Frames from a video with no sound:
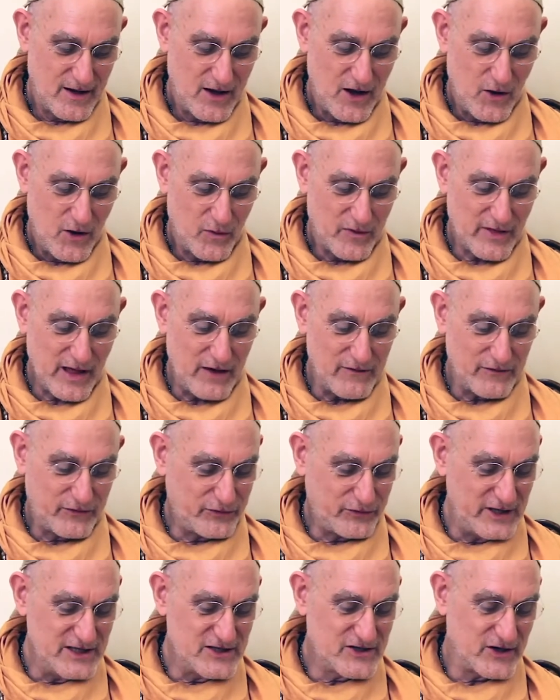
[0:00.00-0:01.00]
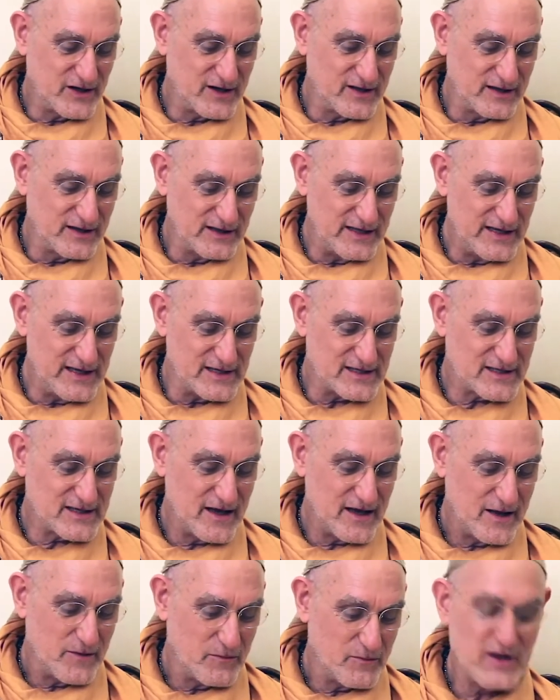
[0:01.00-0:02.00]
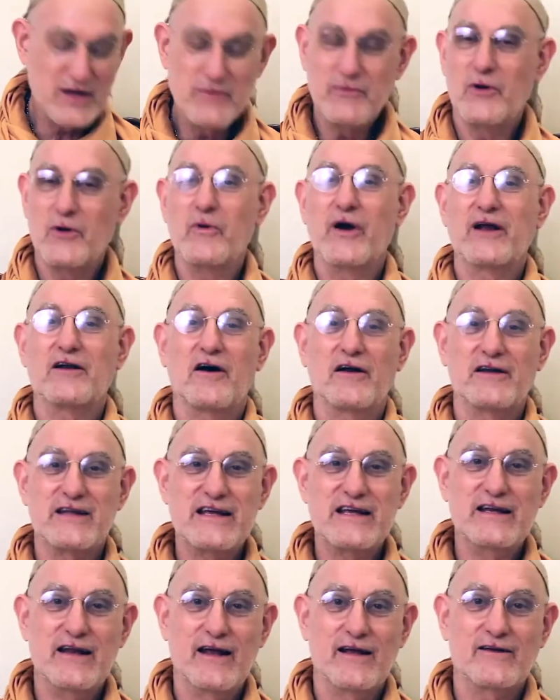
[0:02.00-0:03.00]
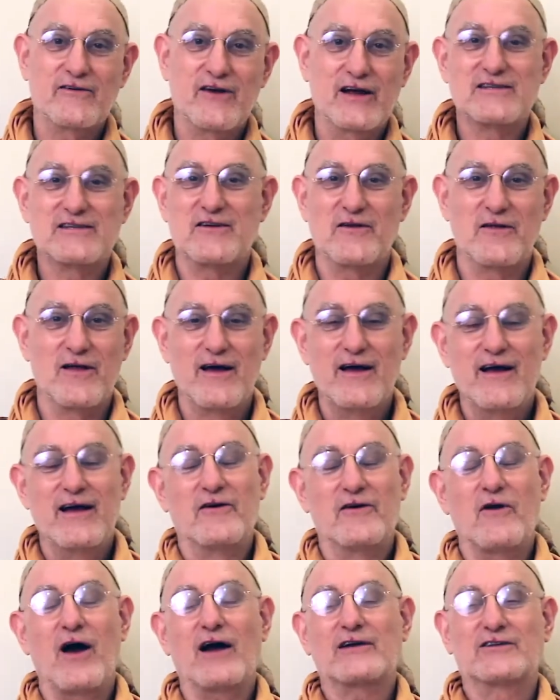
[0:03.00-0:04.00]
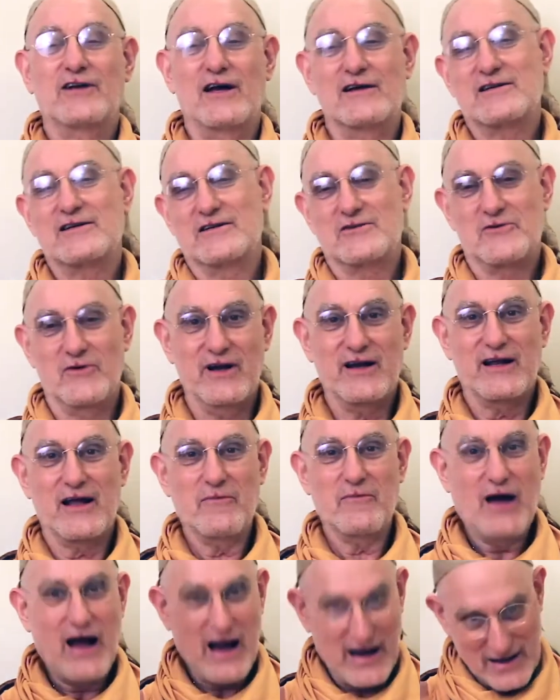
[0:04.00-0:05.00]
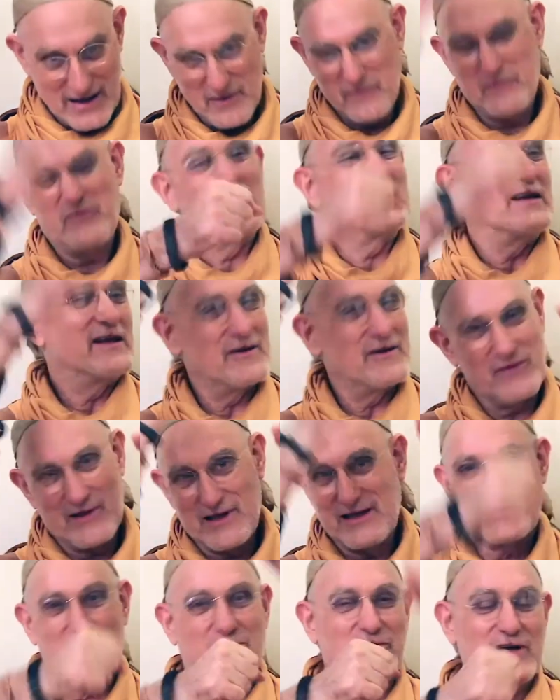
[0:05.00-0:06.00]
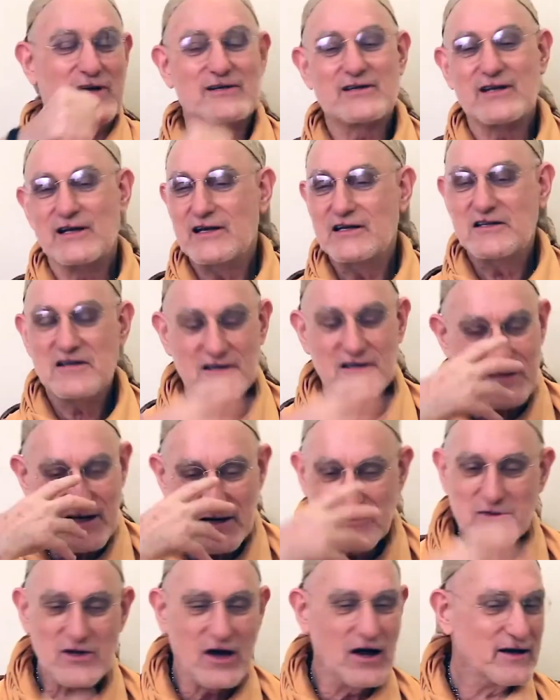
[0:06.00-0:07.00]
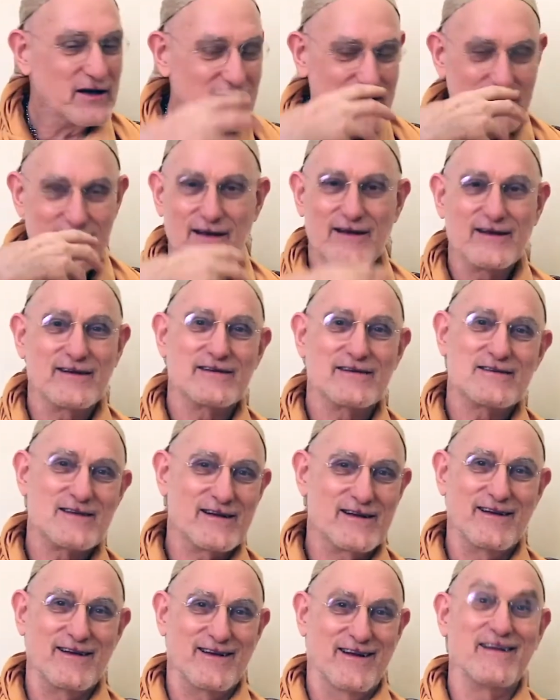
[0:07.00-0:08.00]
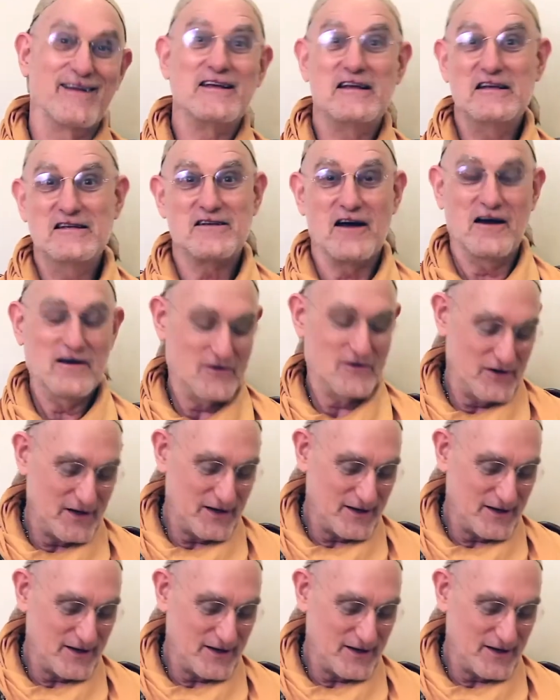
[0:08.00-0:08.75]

Without flinching in the least, Bhima went on eating, right? So the Rakshasa is running up behind beating him with his fist, and he just keeps on eating because he's hungry.